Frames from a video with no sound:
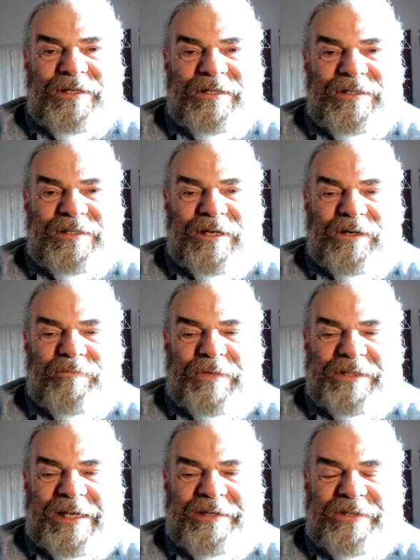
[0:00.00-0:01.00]
So,
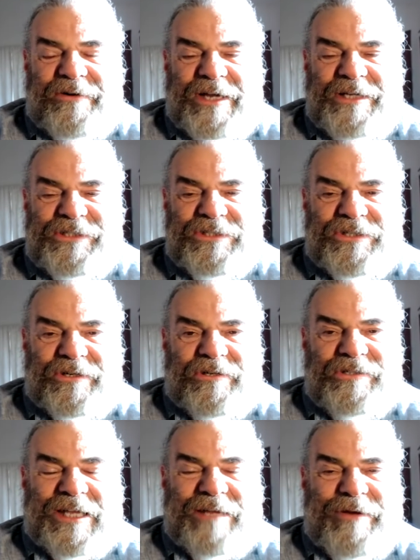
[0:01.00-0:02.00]
but the integration
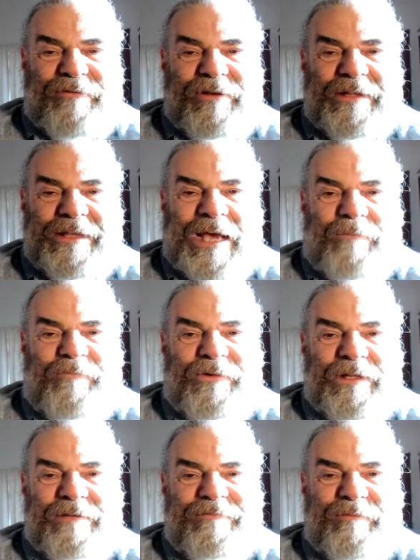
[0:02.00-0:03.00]
circles can be really
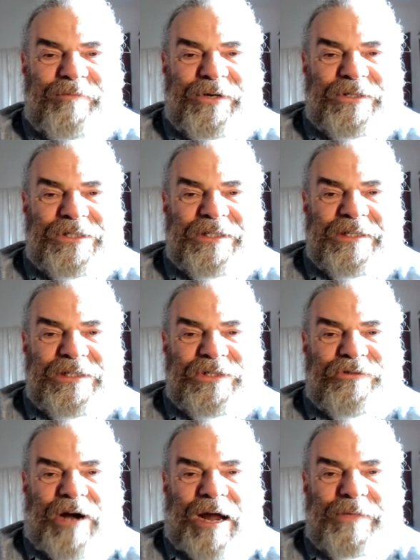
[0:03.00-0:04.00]
helpful if a person is
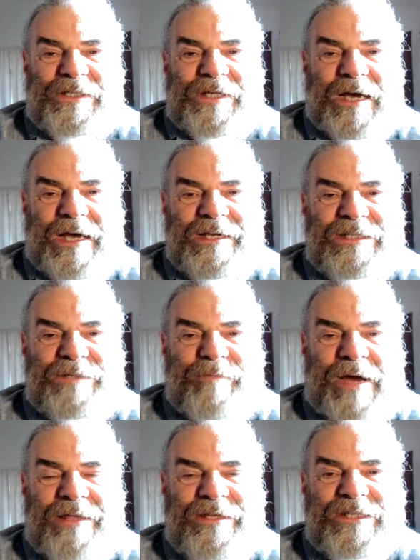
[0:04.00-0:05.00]
traumatized
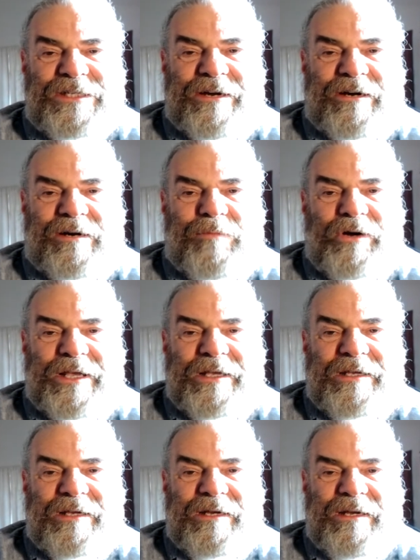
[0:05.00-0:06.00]
by this ceremony,